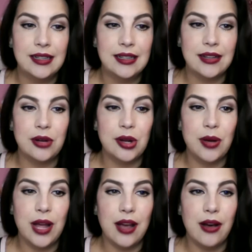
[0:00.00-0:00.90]
I don't know
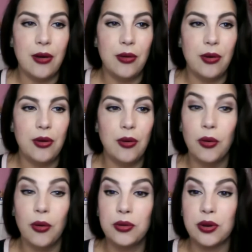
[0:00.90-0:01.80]
how
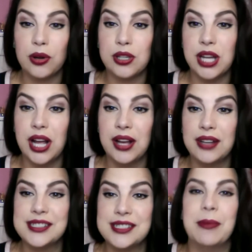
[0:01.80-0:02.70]
old or young
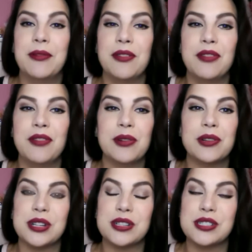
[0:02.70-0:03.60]
some of the
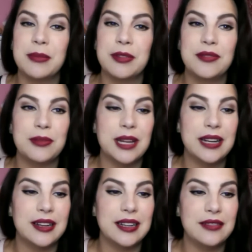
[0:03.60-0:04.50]
viewers are. Some of you may
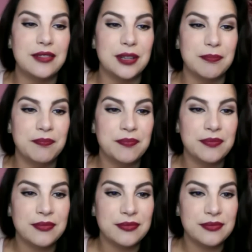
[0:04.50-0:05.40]
not even,
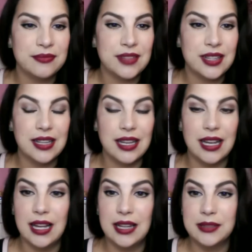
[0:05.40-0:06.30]

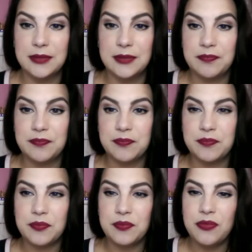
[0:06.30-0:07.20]
I
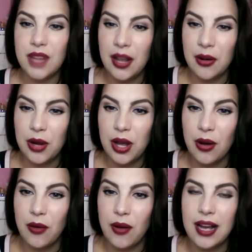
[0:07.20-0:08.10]
don't
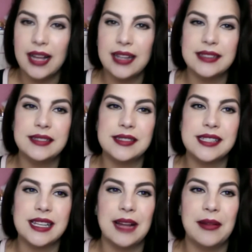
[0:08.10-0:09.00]
know.
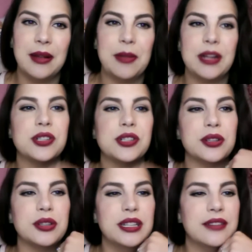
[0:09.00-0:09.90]
I'm not sure
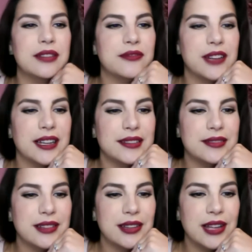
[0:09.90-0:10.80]
if a
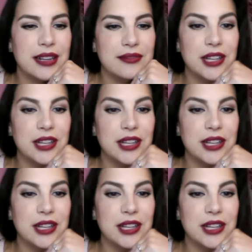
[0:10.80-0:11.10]
lot of